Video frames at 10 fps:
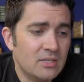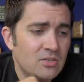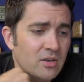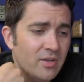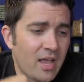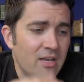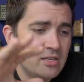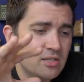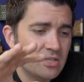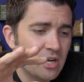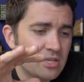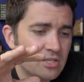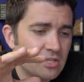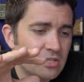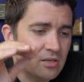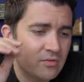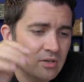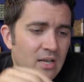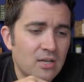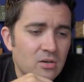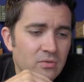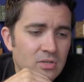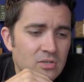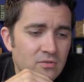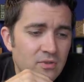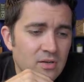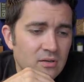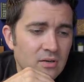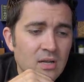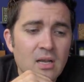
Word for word: Do you have any suggestions for getting over this fear?